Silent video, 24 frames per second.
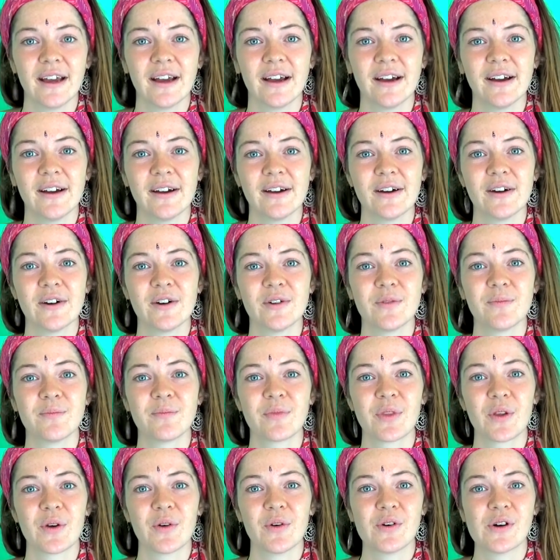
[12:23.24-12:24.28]

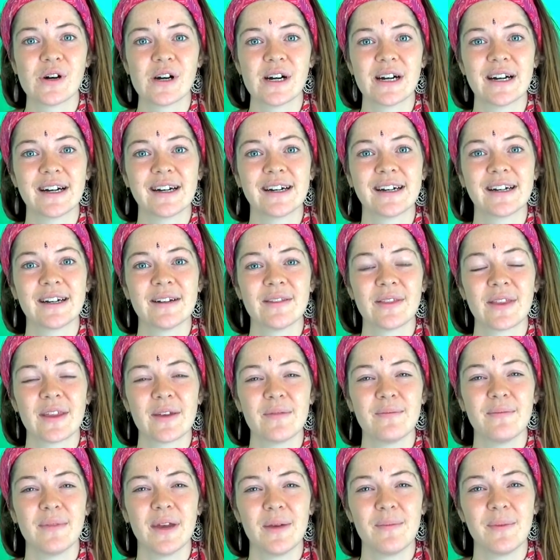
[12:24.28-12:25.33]
or
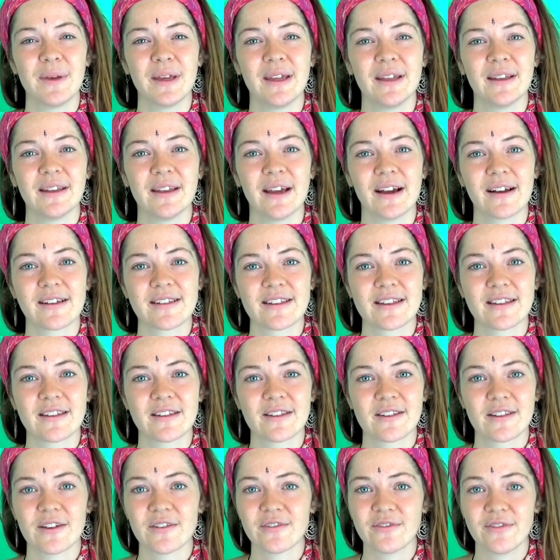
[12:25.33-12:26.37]
maybe there's
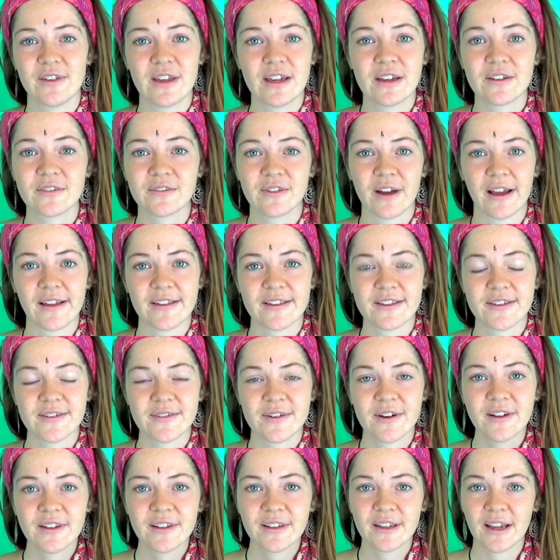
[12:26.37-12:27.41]
a vegan
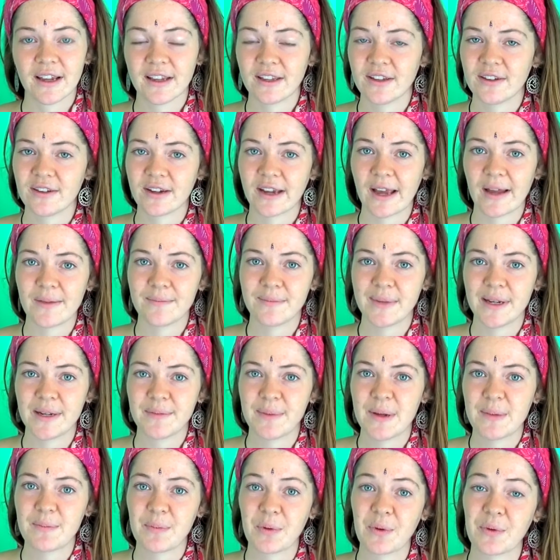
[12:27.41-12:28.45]
restaurant and you can
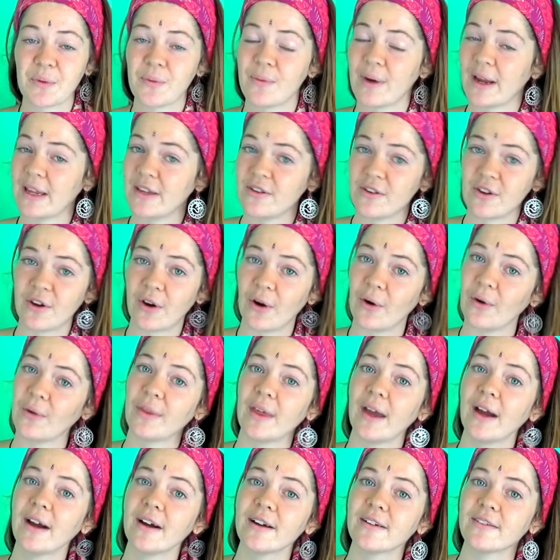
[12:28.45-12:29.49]
meet people when you go
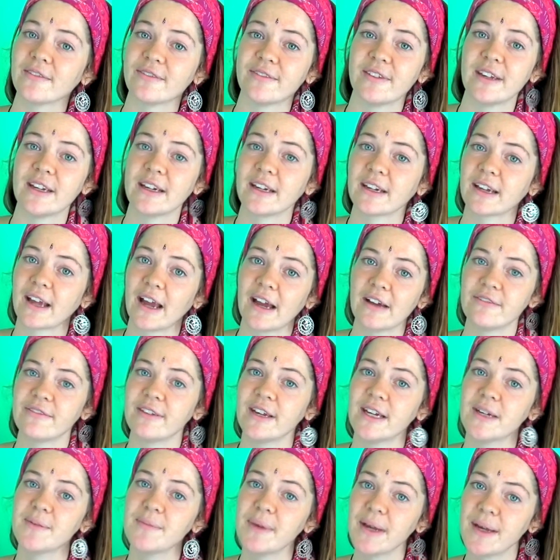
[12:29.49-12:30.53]
there, a vegan
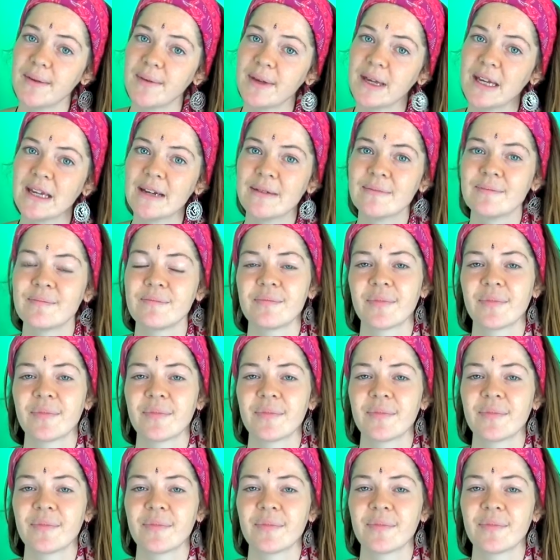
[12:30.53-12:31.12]
cafe maybe.